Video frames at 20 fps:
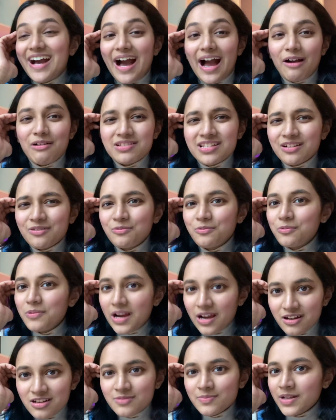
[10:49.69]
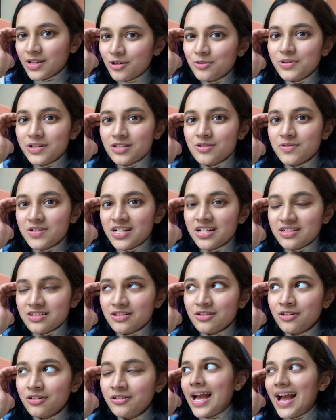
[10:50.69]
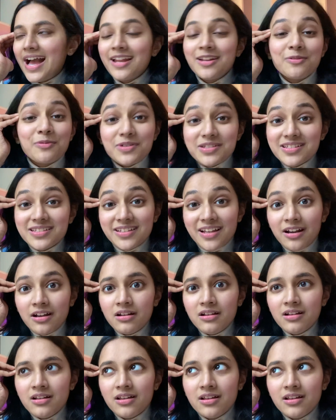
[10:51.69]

I was like, where's my Queen's rejection gone? And it wasn't there.